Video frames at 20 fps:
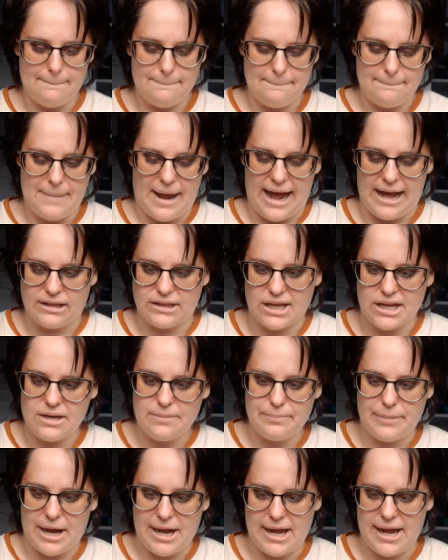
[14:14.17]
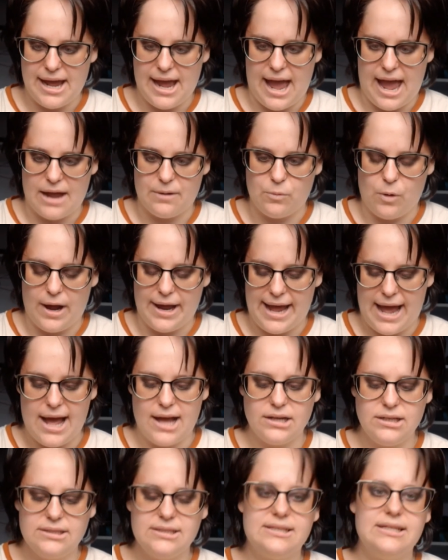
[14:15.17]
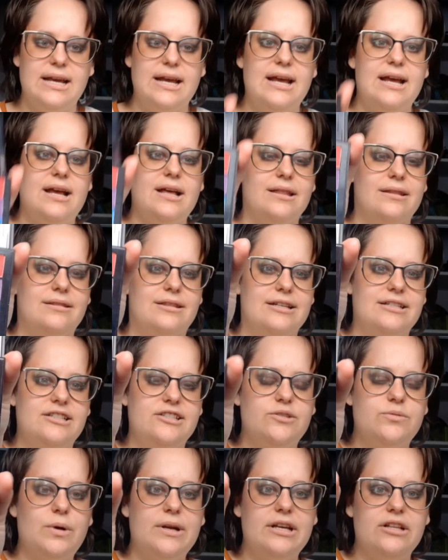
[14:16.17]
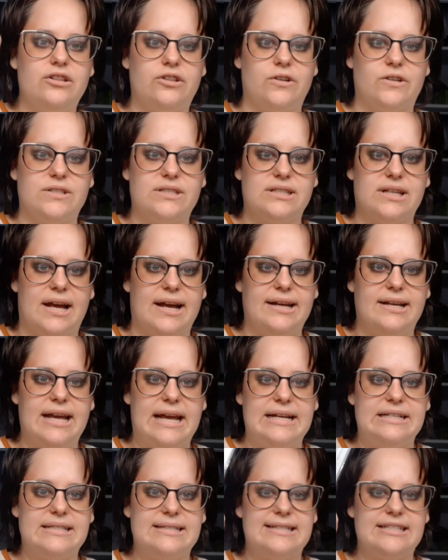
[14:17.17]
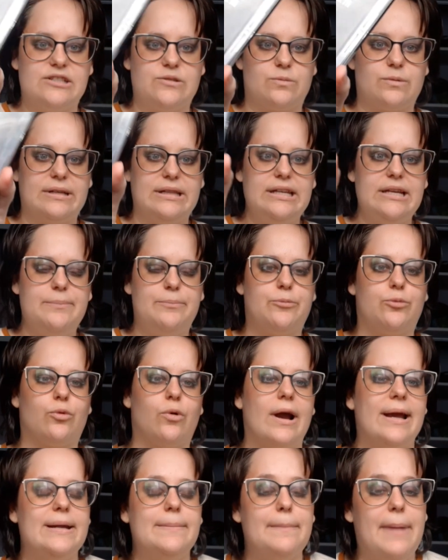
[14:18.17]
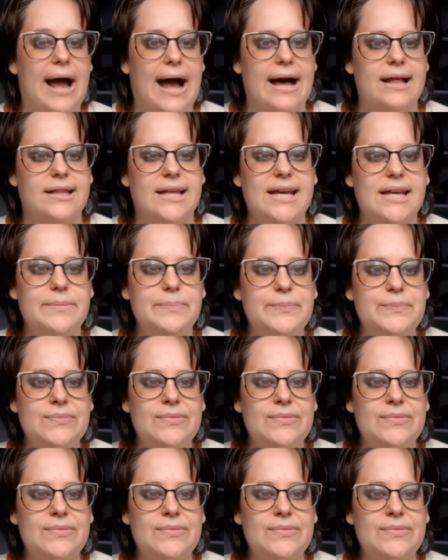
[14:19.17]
palette by NYX. This is what it looks like. It's this really bright palette.